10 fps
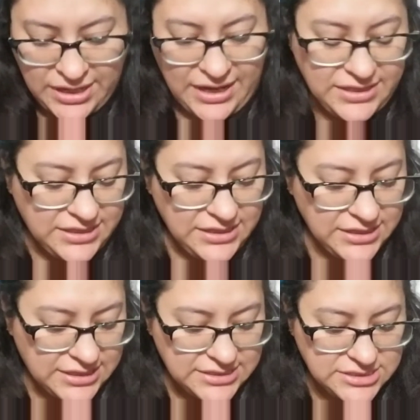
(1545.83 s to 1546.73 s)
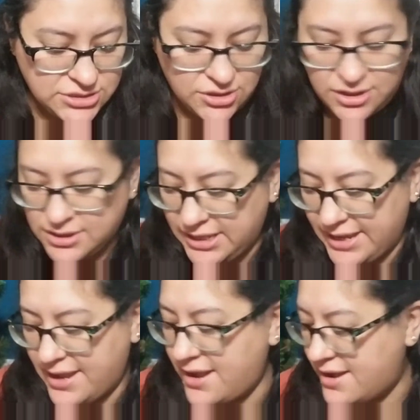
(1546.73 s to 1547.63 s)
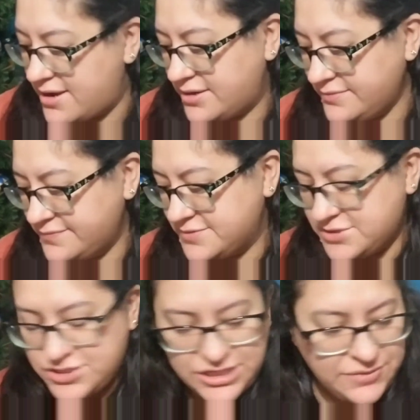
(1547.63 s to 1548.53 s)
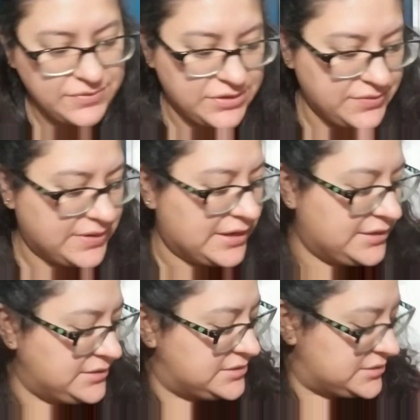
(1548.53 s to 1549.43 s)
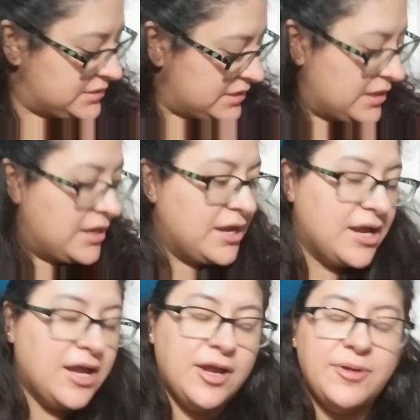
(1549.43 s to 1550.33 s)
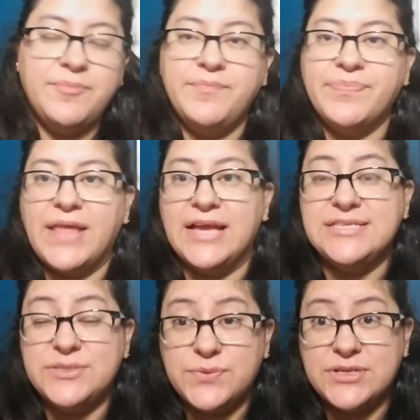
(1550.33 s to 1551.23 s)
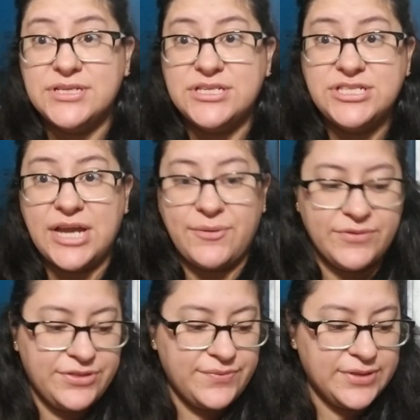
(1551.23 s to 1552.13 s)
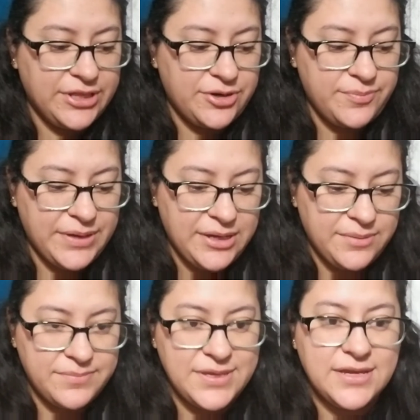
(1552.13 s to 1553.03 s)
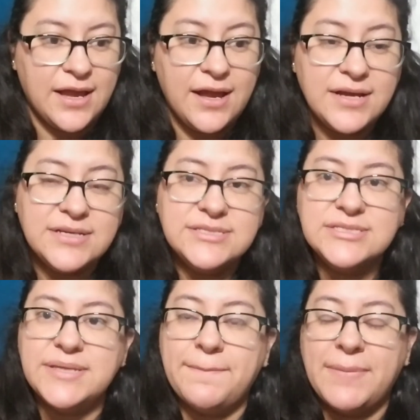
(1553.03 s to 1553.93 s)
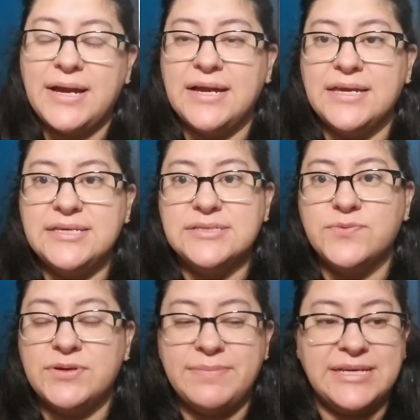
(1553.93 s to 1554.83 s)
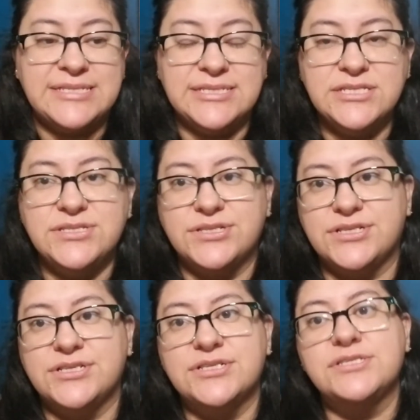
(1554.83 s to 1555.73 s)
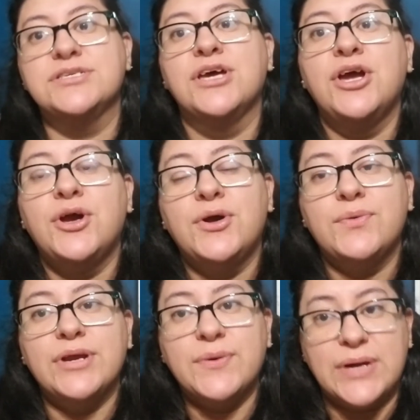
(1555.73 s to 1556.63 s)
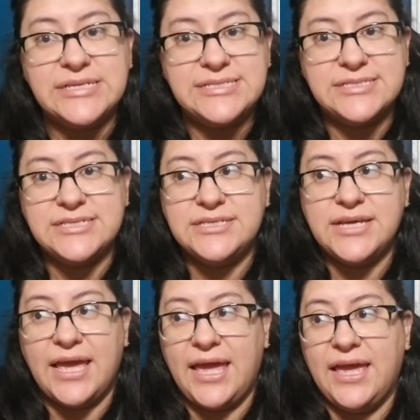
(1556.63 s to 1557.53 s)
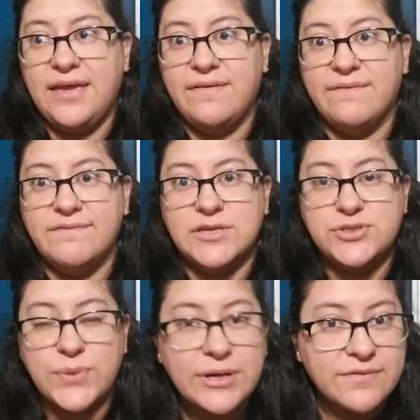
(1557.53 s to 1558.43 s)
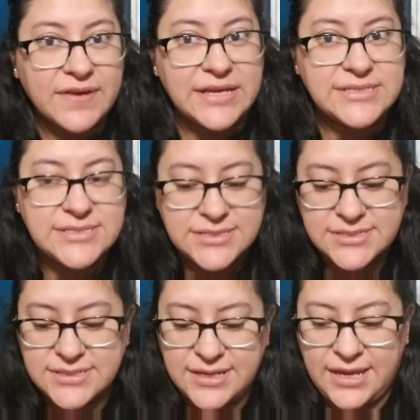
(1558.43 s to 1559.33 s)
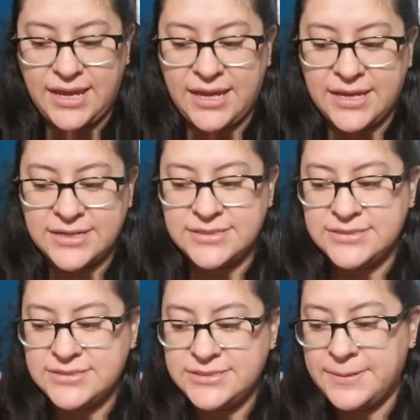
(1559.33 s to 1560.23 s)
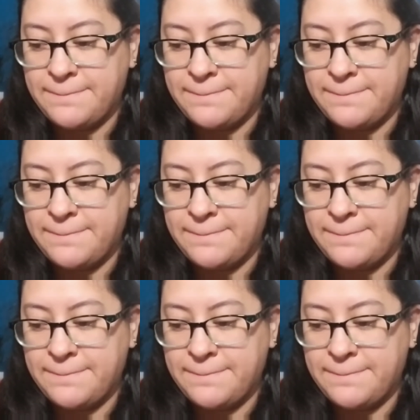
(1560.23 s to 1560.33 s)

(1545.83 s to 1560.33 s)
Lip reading: I think that's all I have to share with you guys. I did want to chat with you a little bit because one of my sisters requested a sweater vest, and